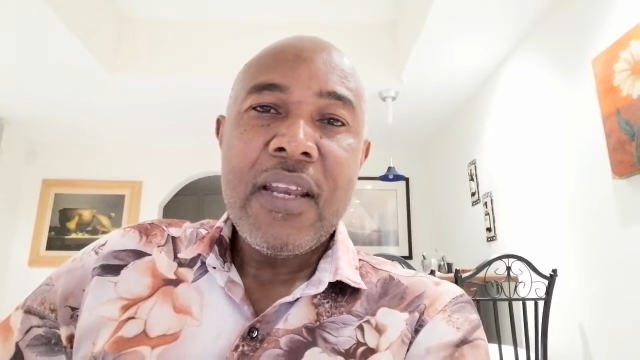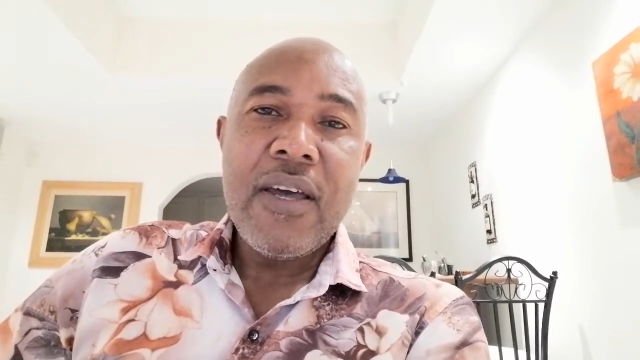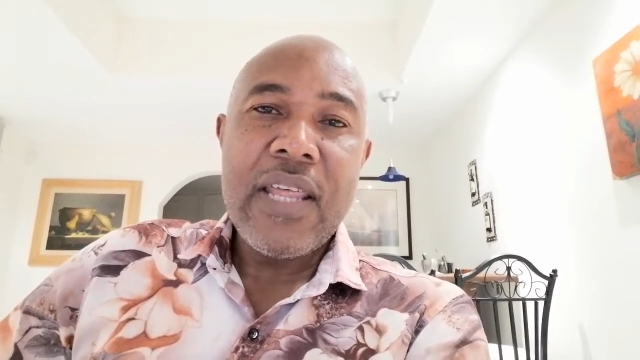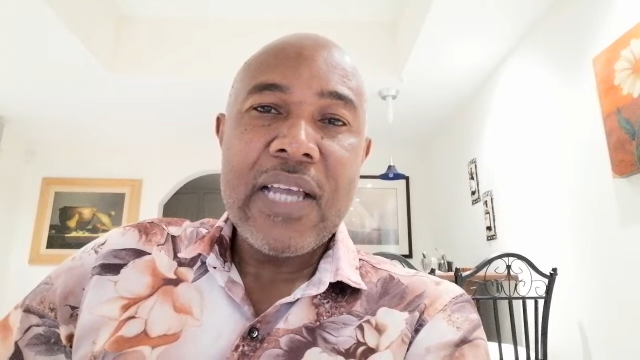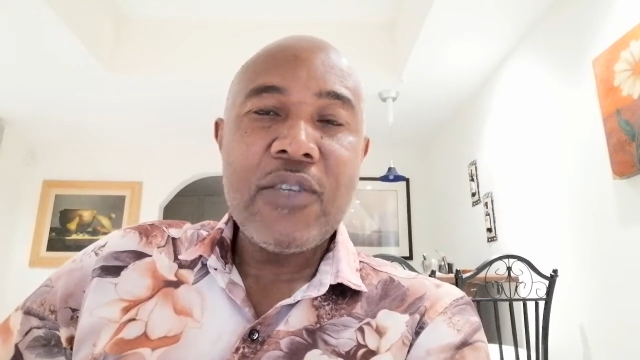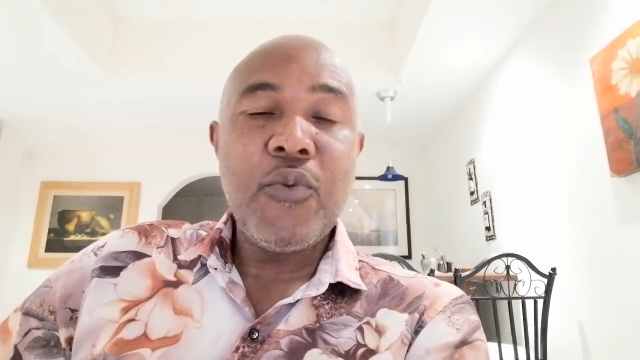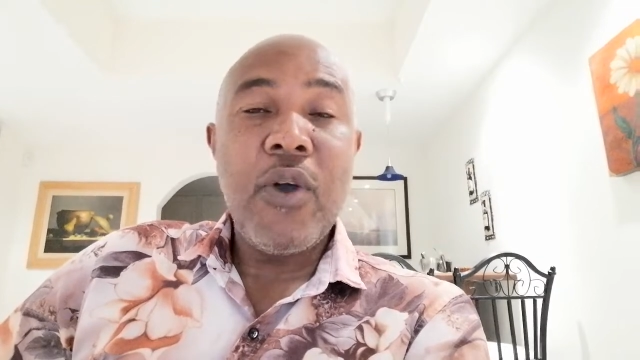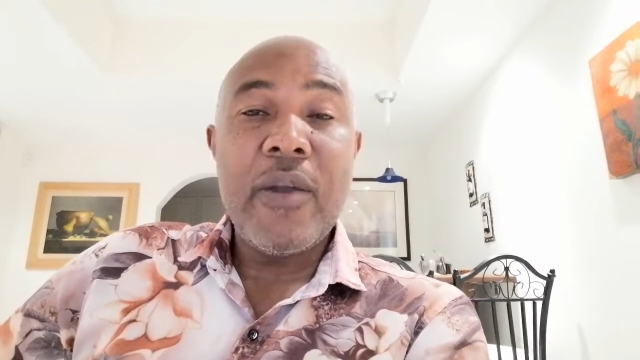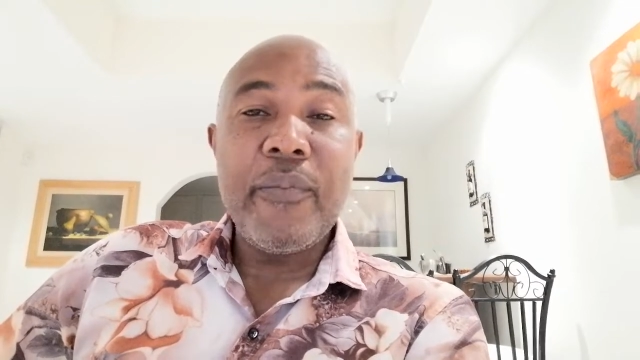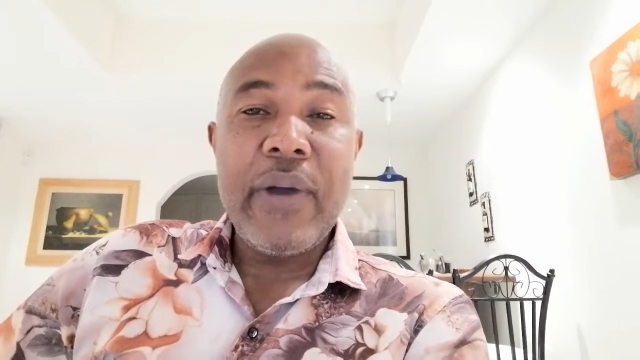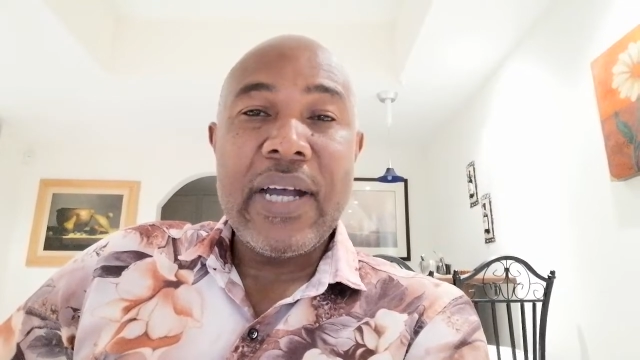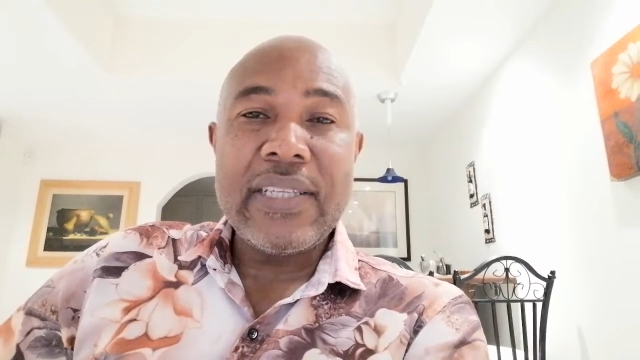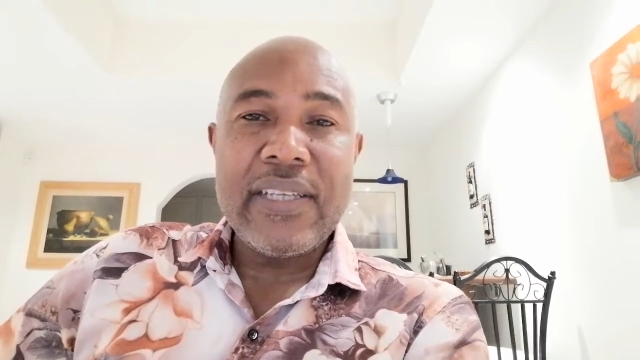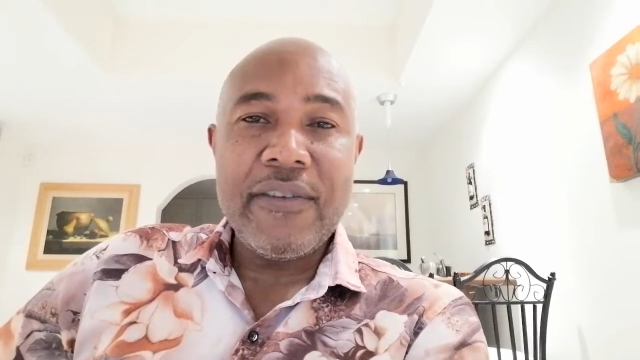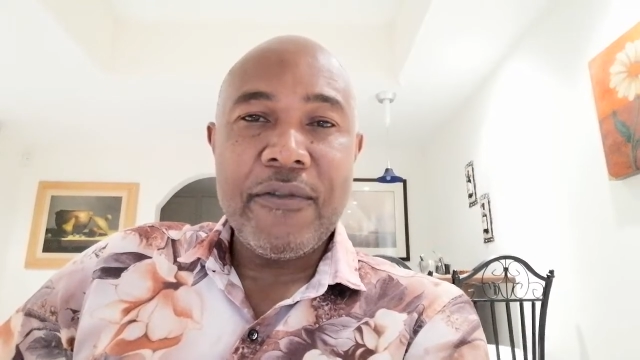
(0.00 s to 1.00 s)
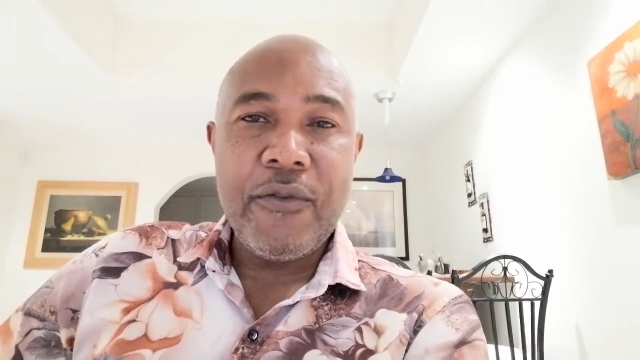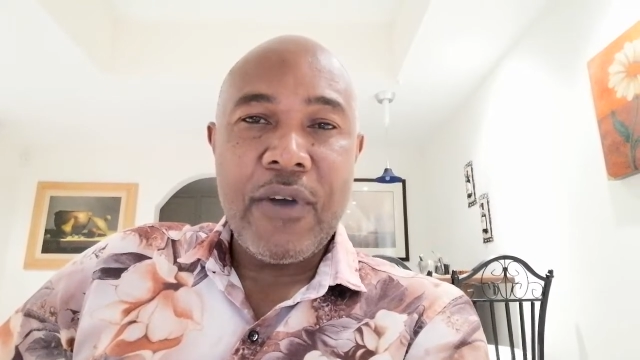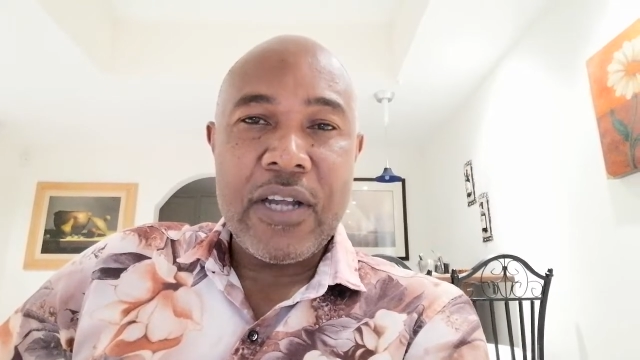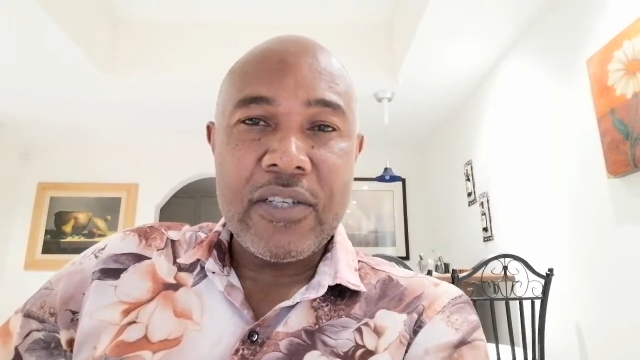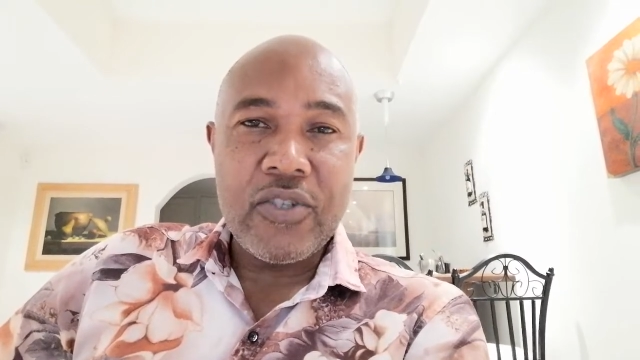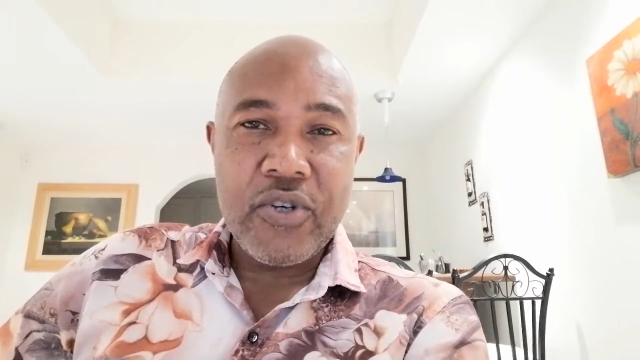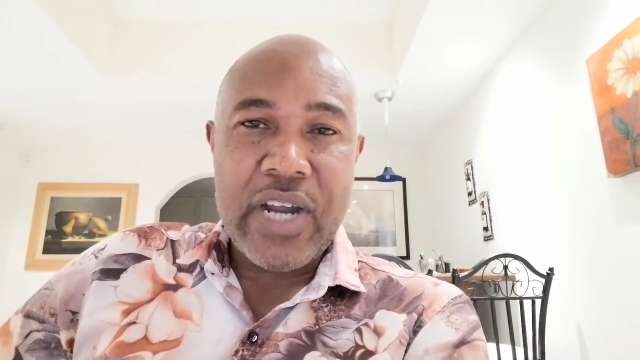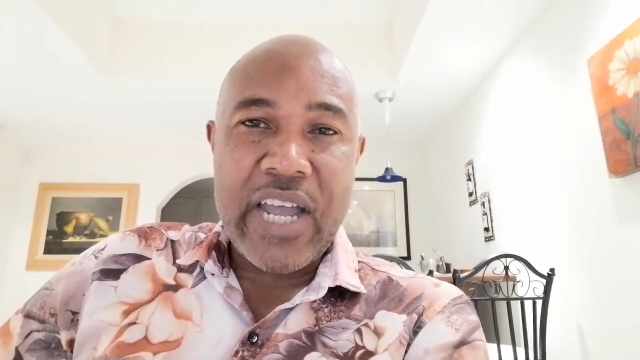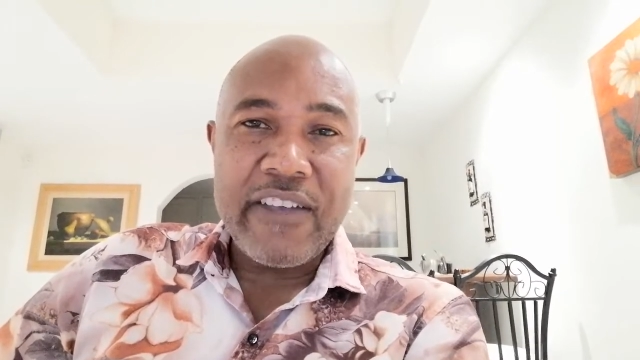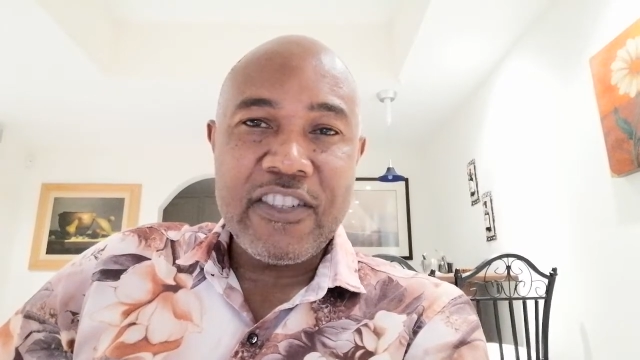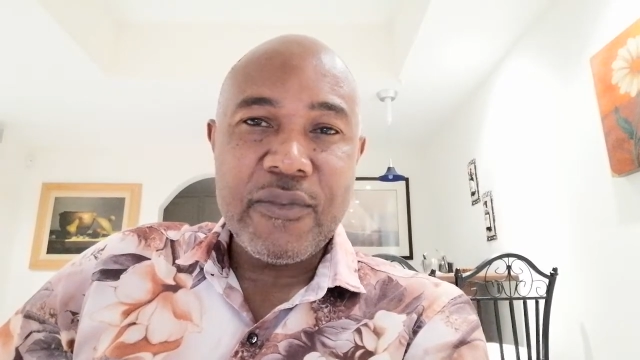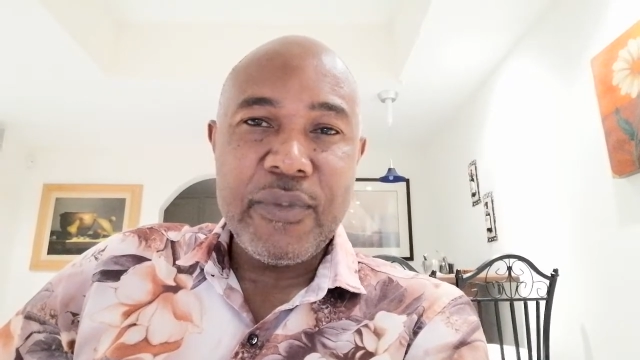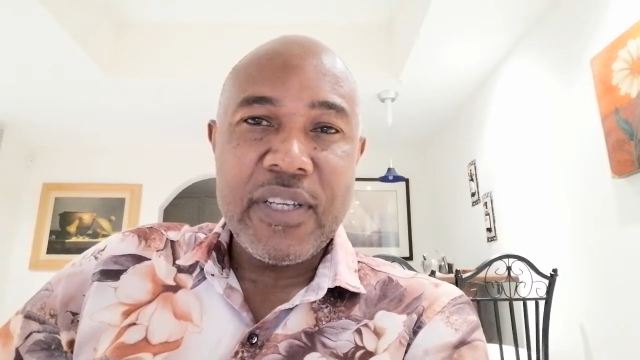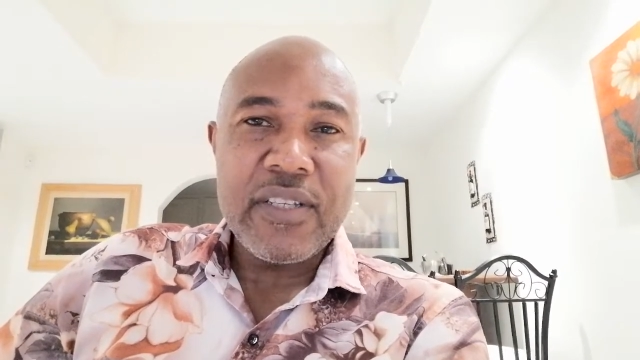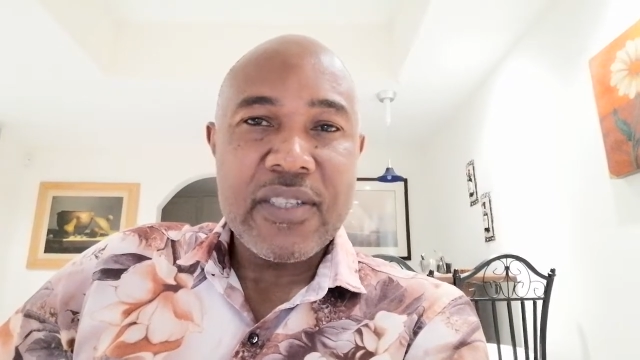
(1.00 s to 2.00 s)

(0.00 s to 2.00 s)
Now, that's one part of what drives me.